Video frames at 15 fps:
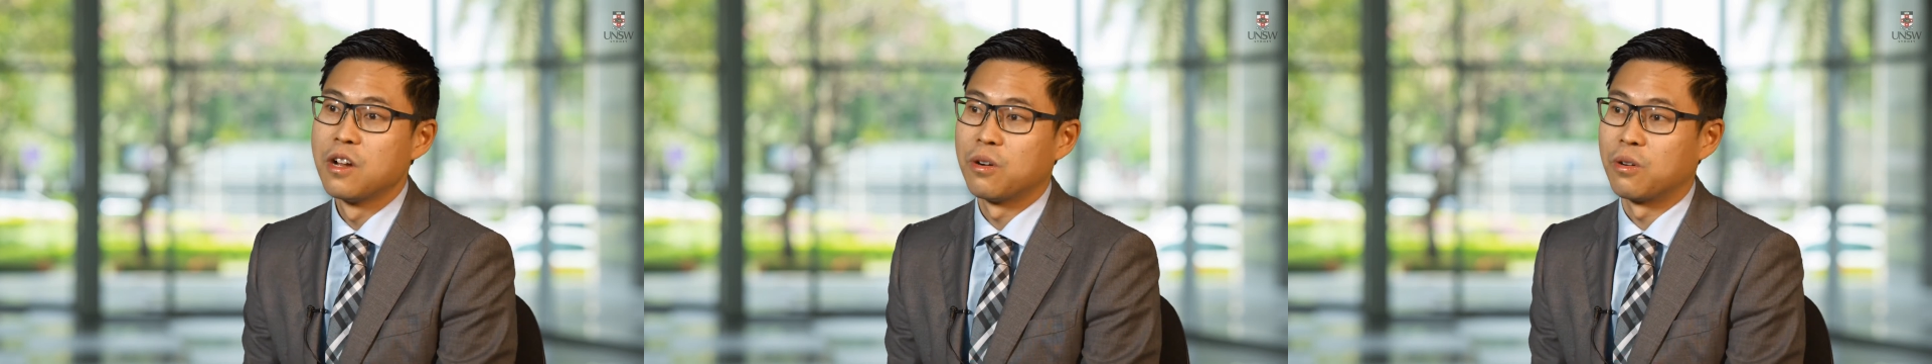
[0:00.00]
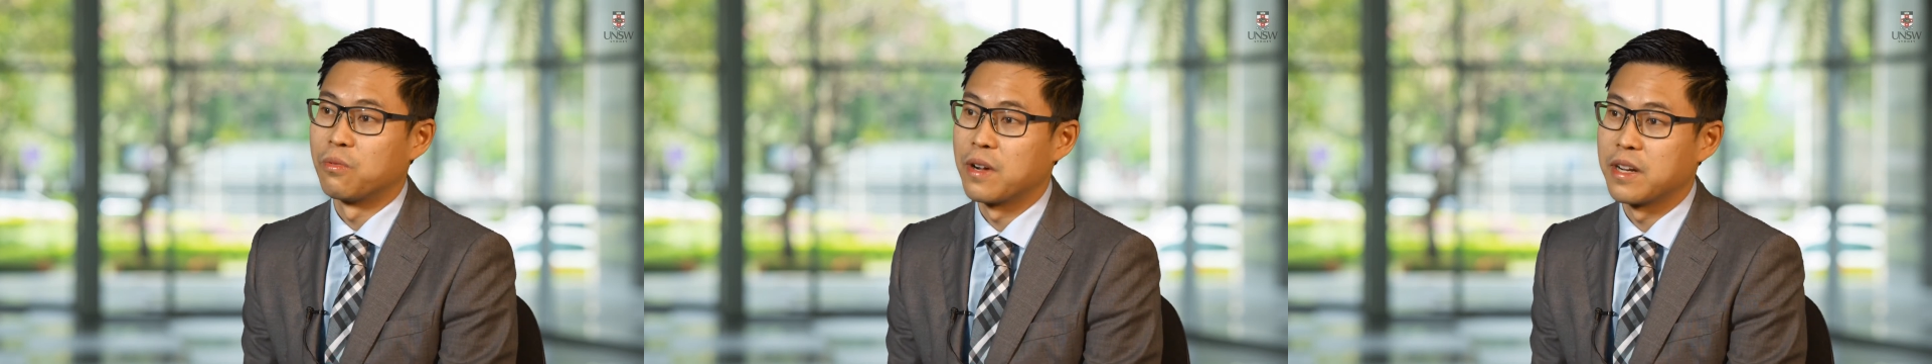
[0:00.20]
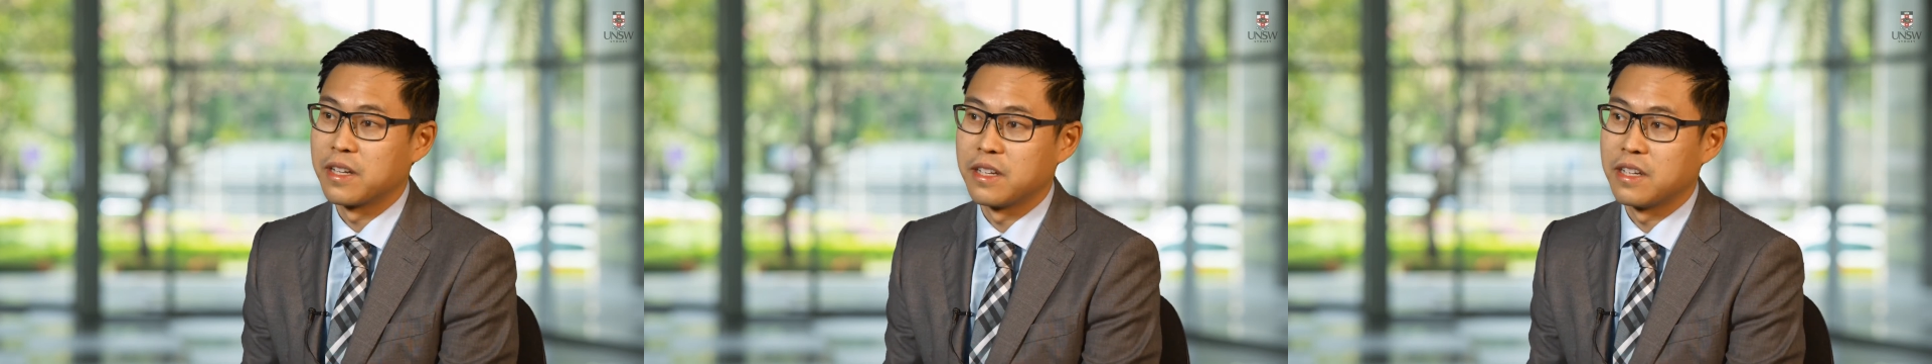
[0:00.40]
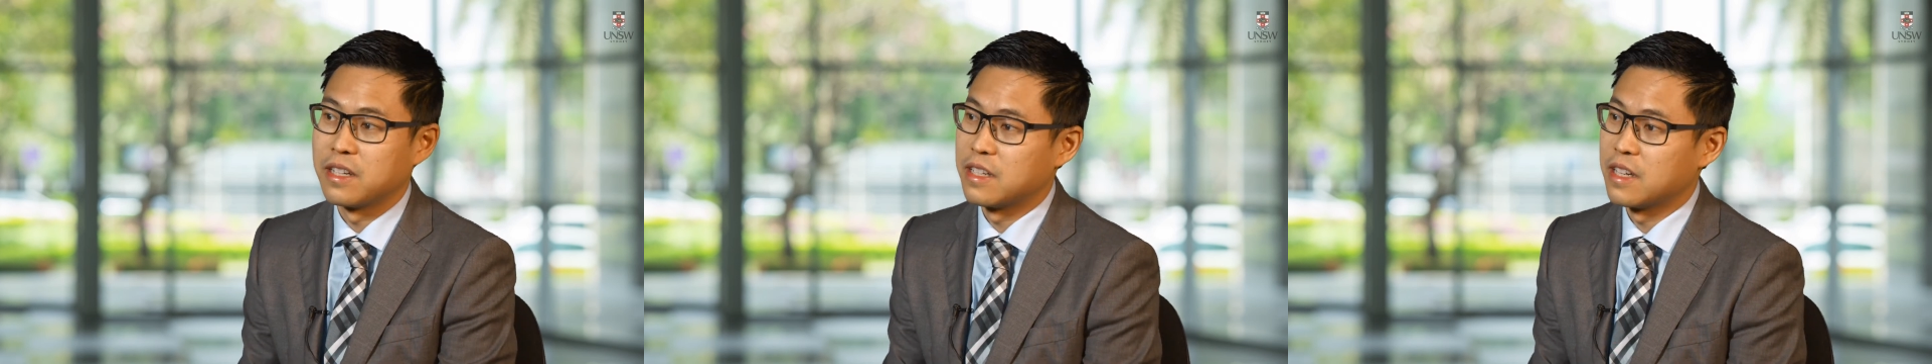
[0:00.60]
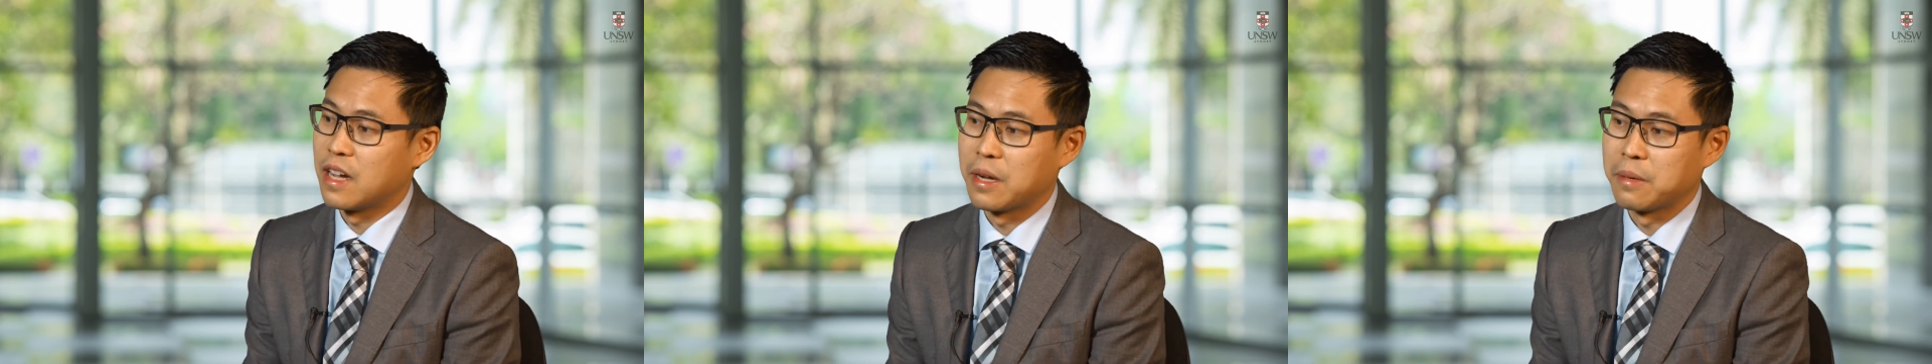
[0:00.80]
already
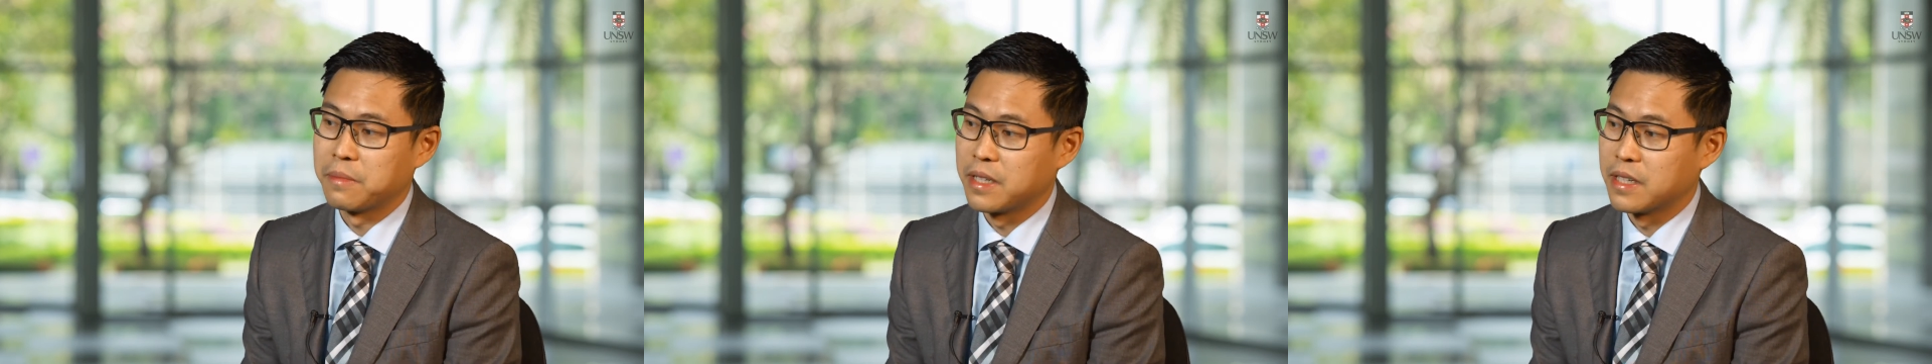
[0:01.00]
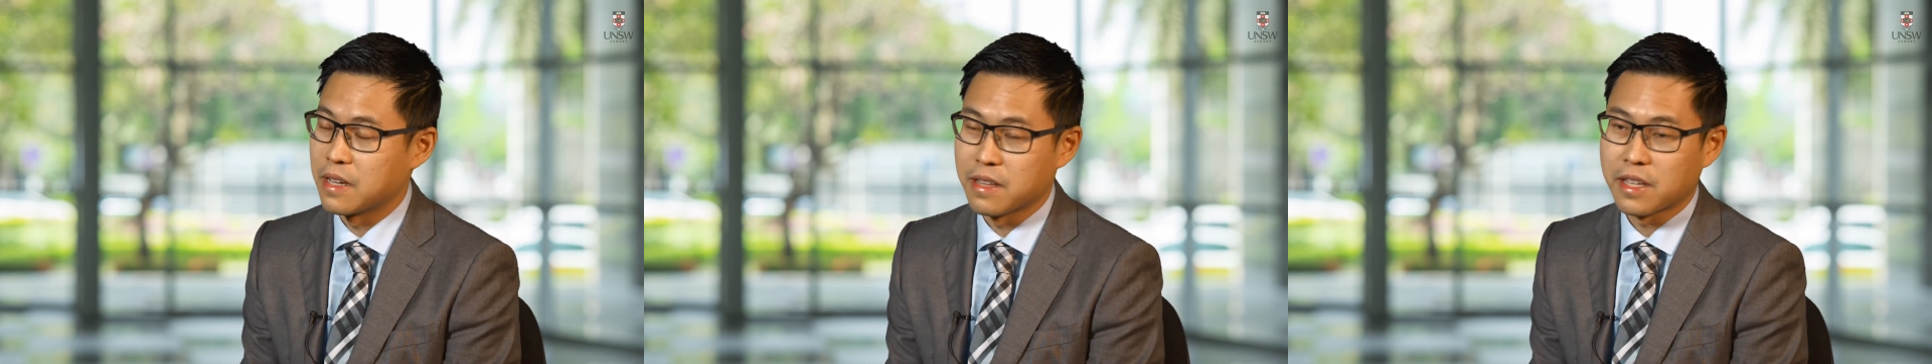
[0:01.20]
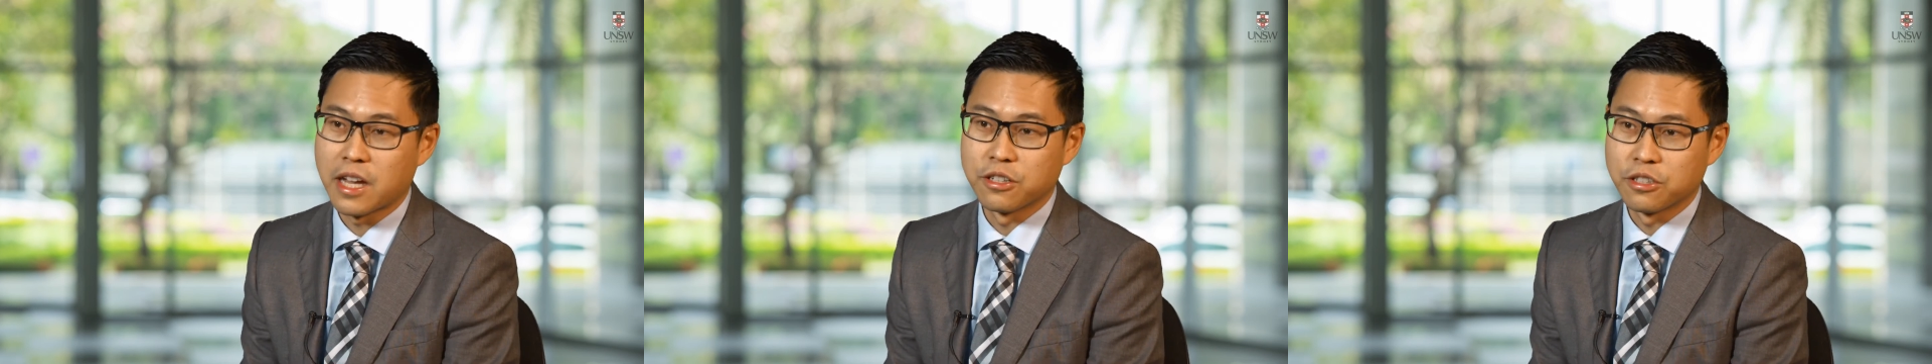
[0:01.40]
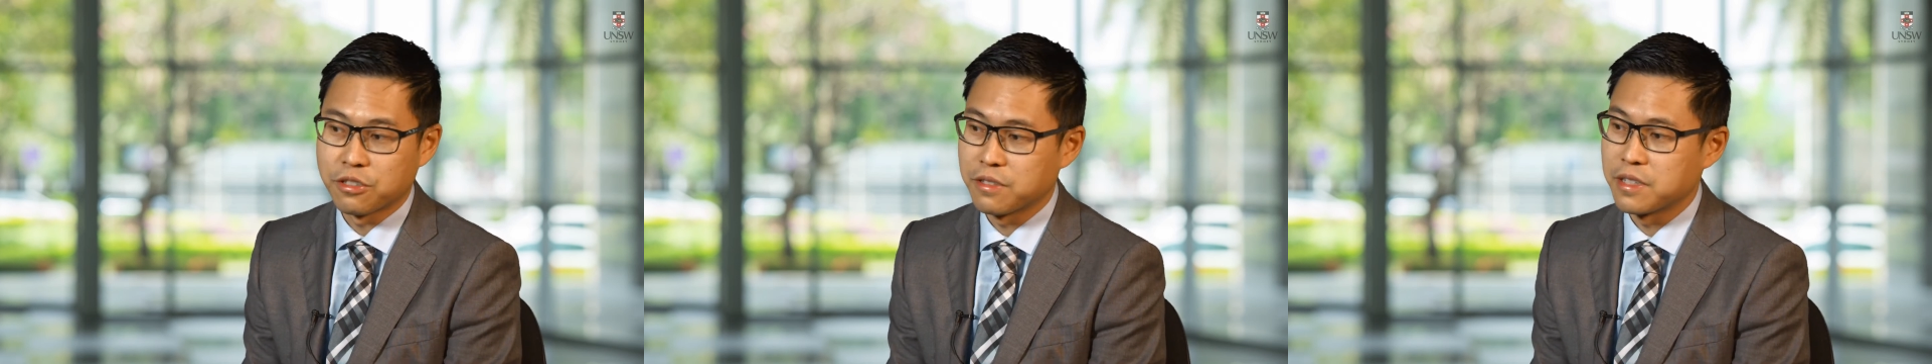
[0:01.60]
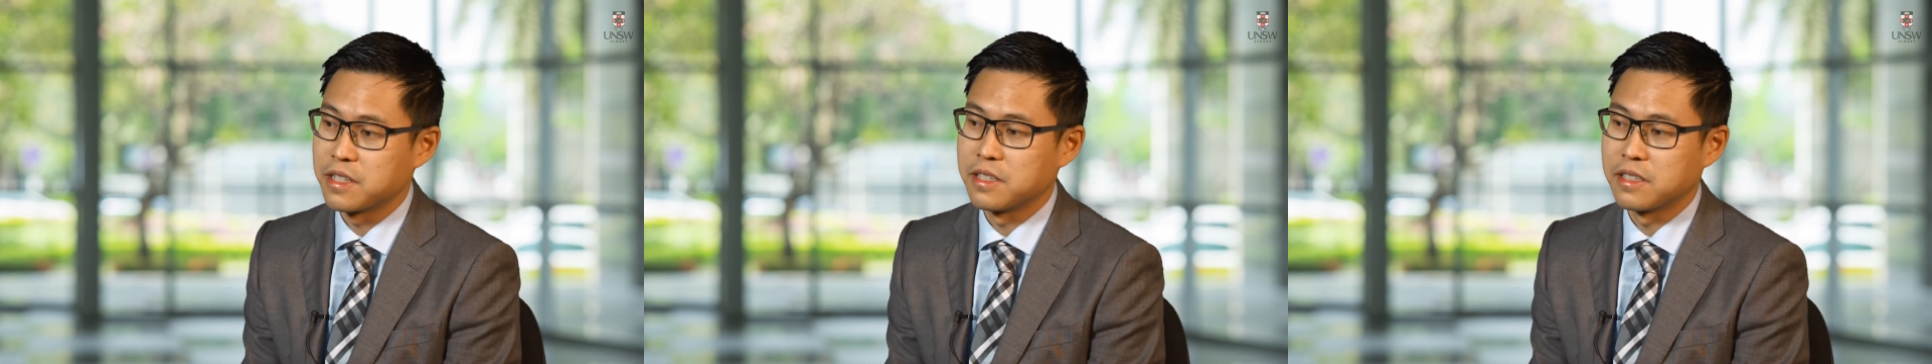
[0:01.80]
in other
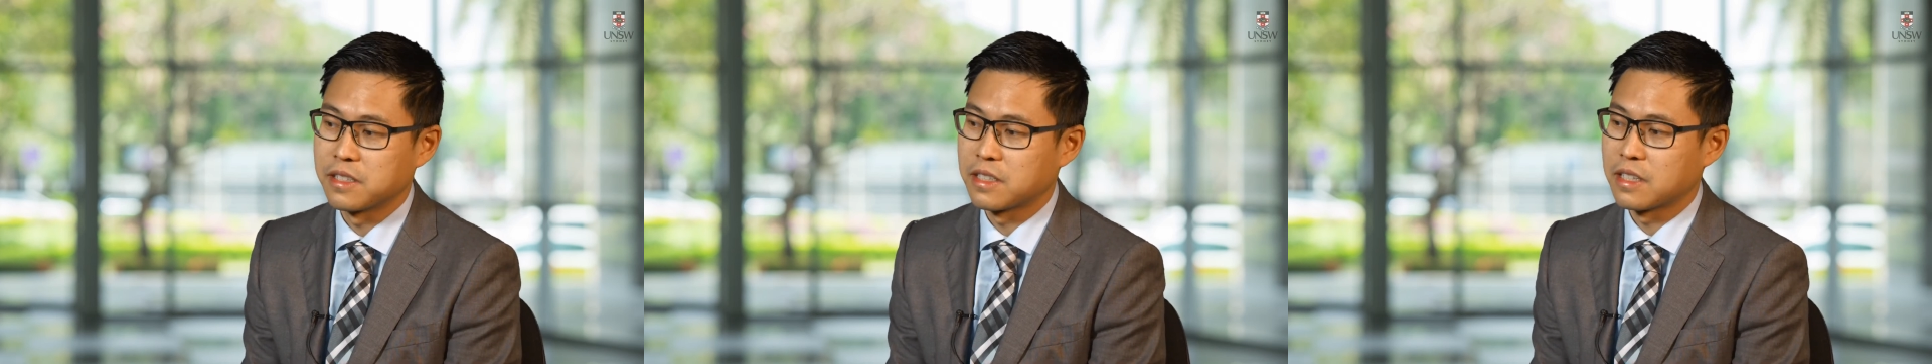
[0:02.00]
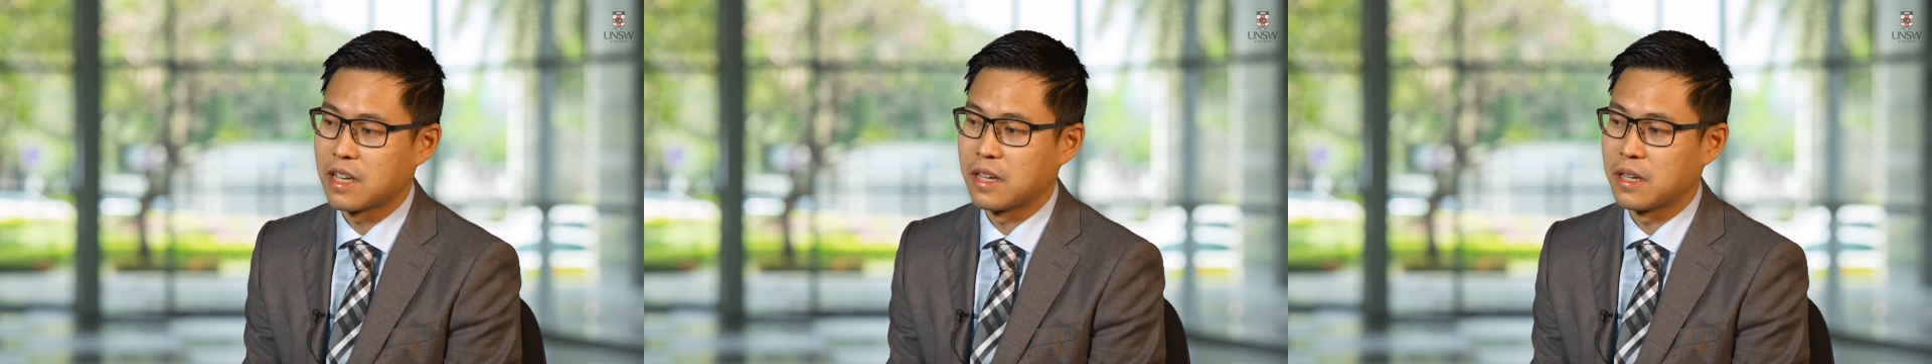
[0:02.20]
countries